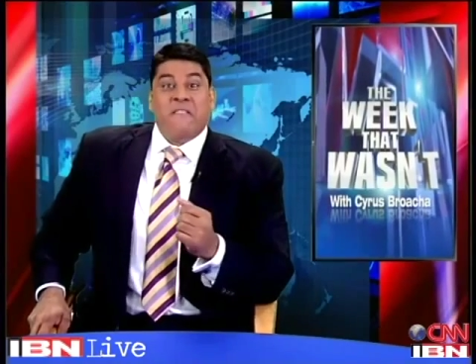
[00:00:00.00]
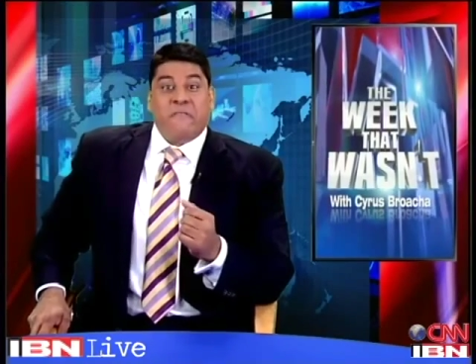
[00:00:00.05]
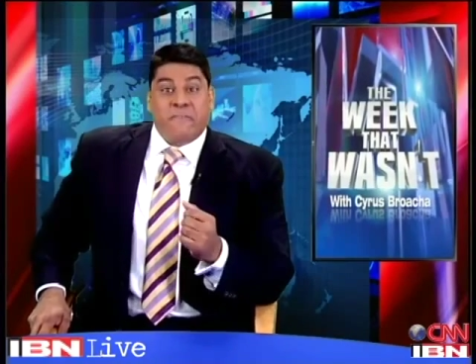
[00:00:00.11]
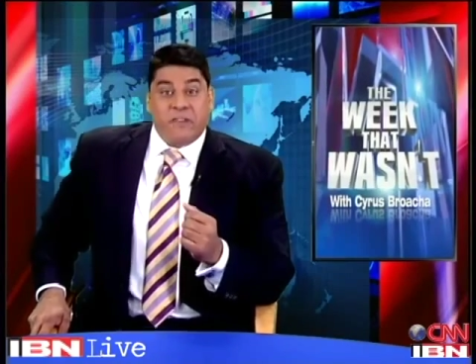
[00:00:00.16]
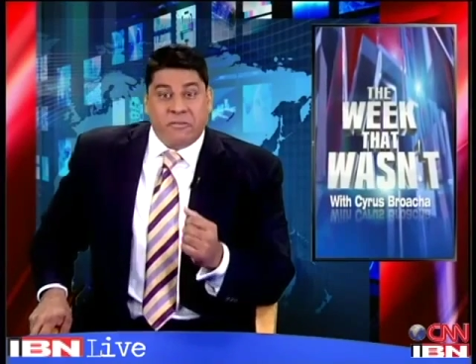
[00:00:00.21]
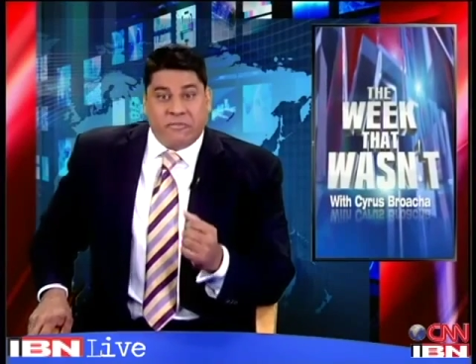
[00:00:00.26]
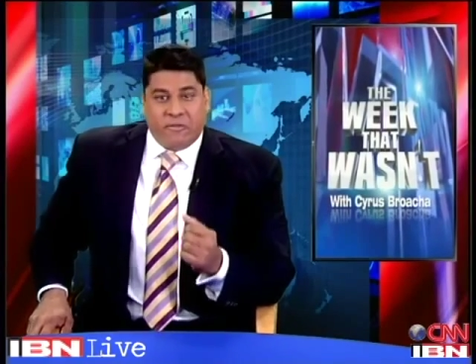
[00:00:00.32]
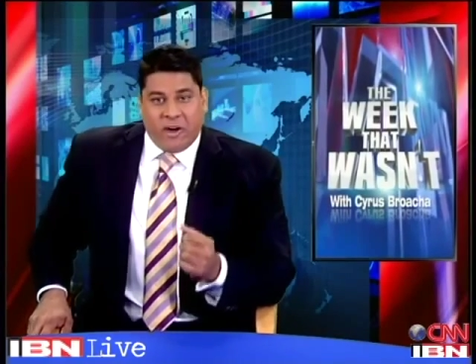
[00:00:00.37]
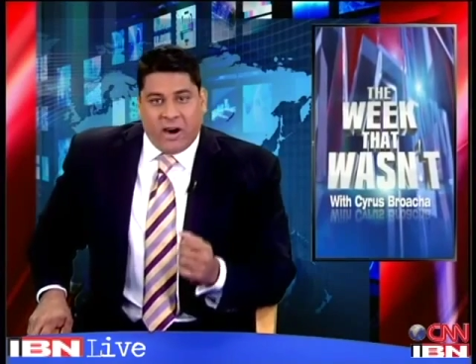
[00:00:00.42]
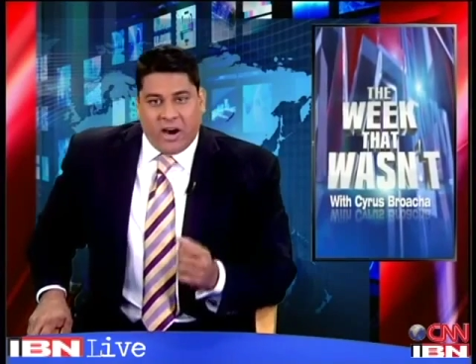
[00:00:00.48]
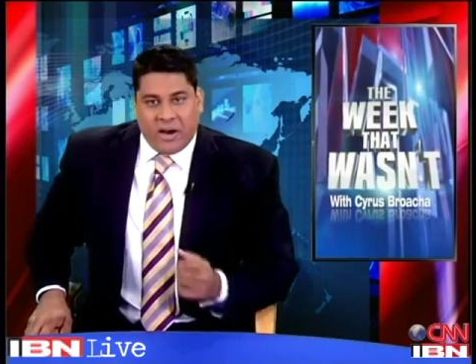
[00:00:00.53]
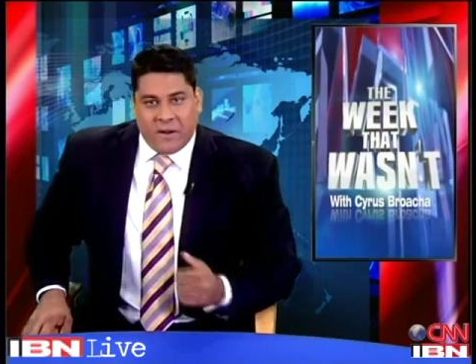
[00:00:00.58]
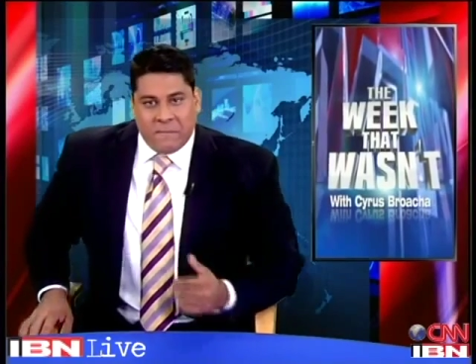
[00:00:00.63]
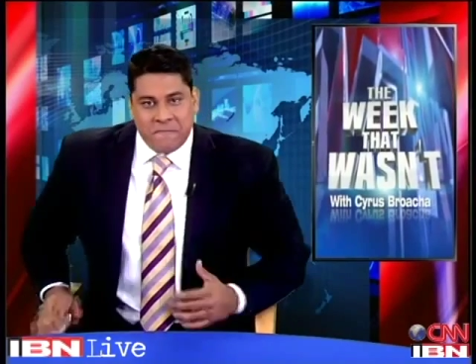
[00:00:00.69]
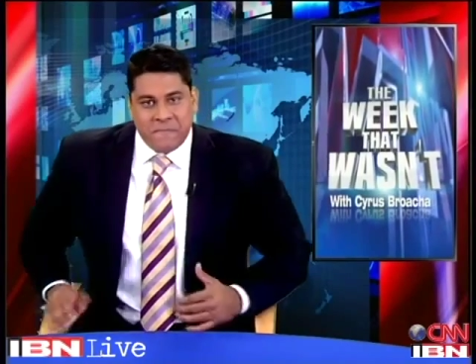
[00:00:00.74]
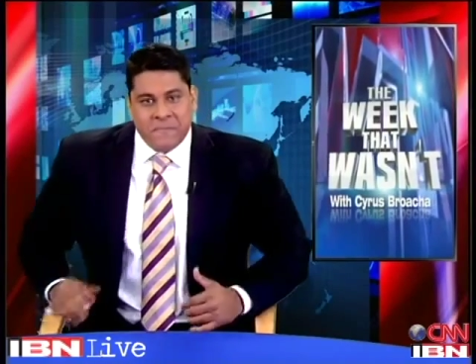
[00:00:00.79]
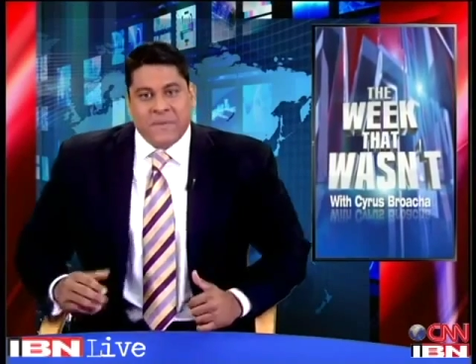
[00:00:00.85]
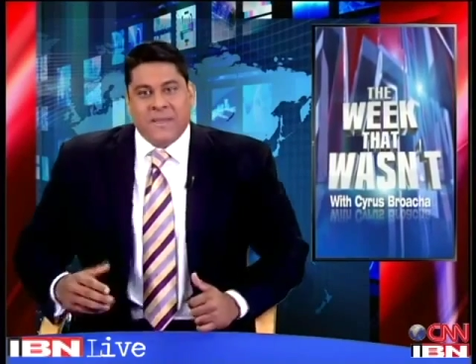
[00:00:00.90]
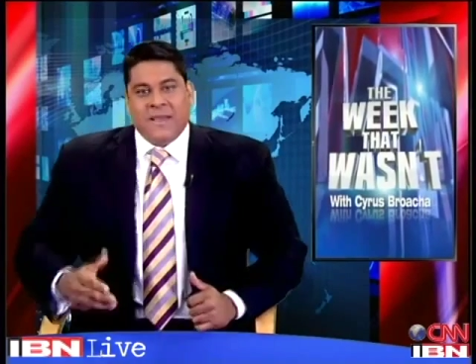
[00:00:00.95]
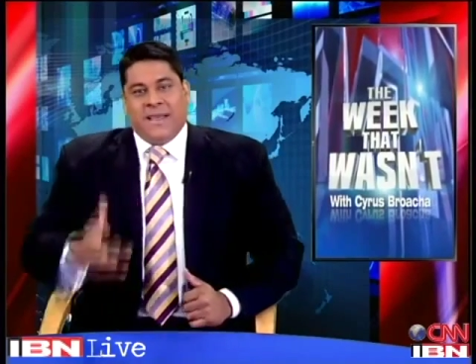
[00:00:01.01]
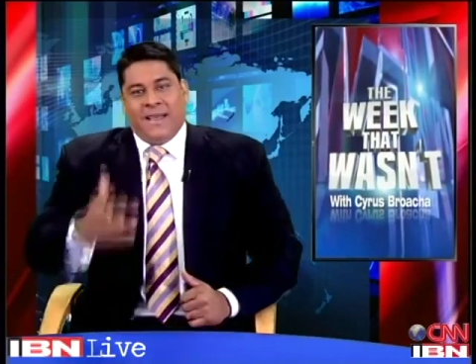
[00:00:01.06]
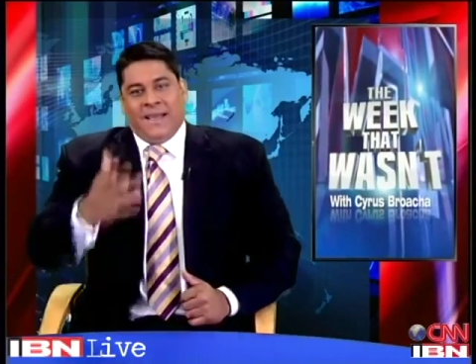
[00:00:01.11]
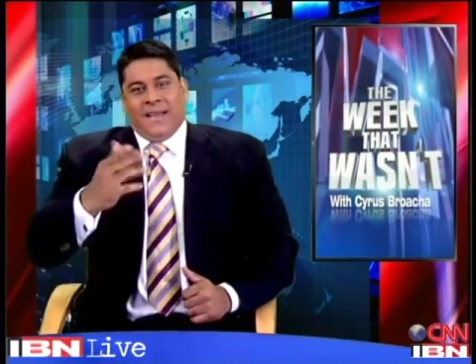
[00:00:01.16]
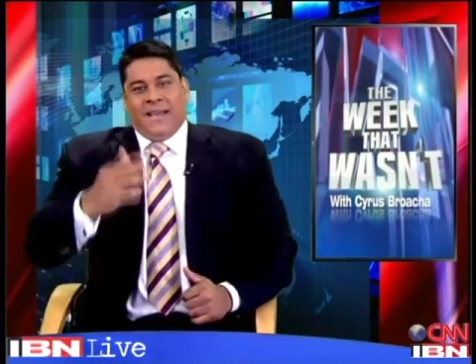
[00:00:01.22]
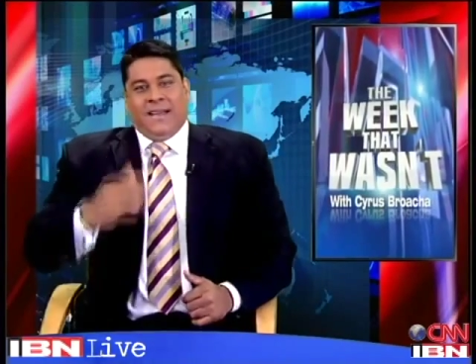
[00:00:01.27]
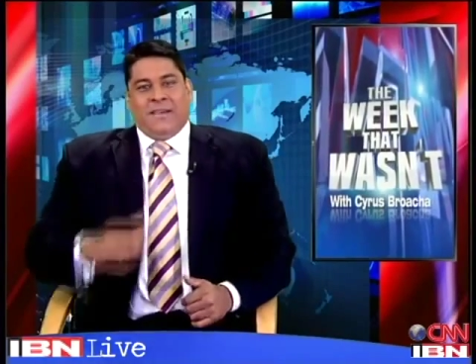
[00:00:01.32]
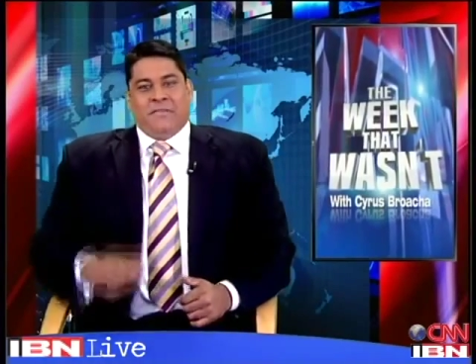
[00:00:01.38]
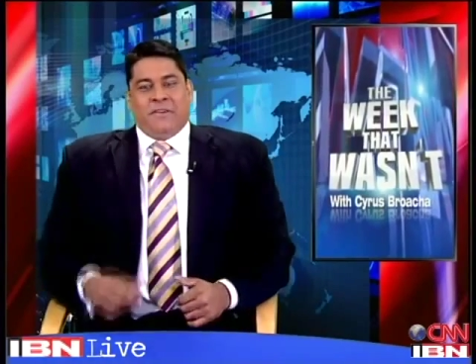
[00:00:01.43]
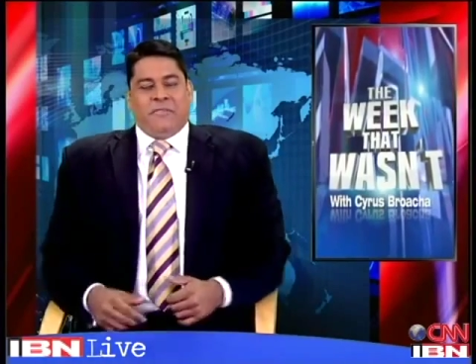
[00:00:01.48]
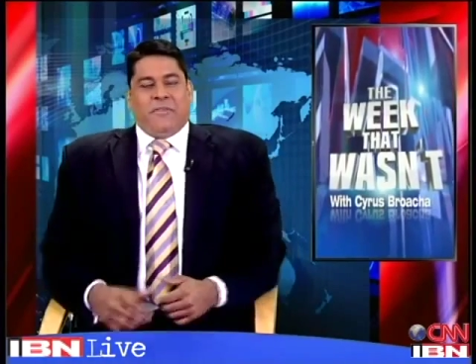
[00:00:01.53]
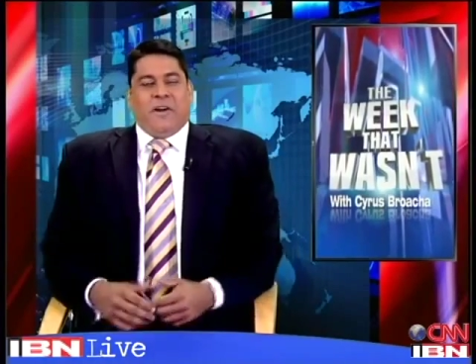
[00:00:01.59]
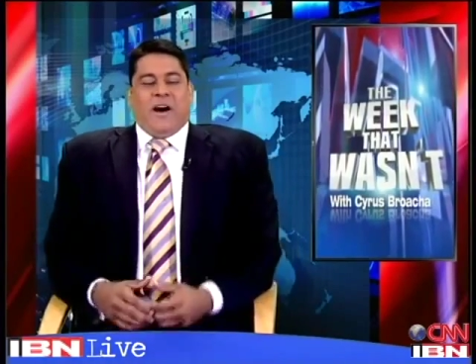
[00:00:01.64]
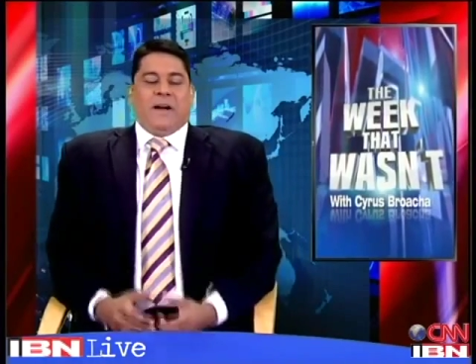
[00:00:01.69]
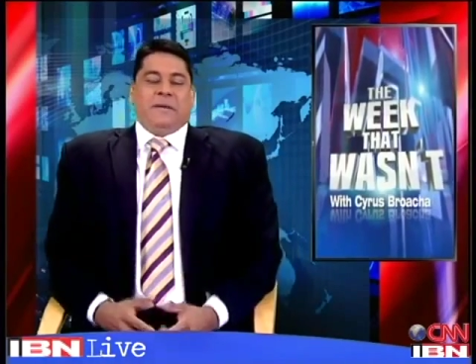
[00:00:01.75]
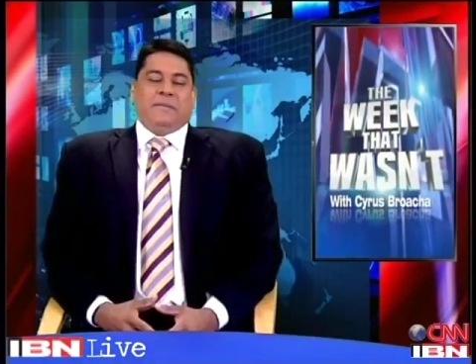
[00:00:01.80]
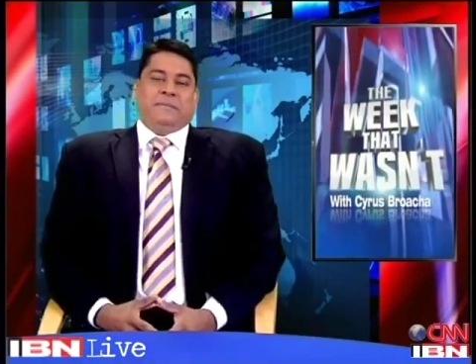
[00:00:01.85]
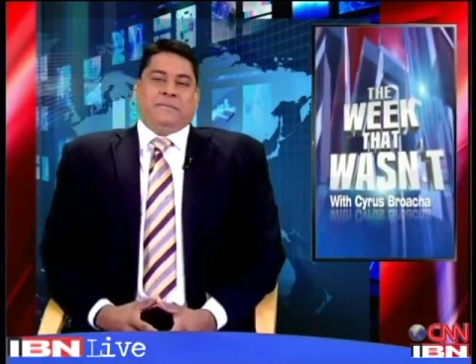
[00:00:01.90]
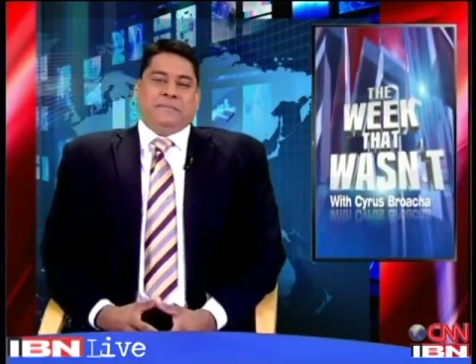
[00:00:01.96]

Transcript: FIFA. FIFA.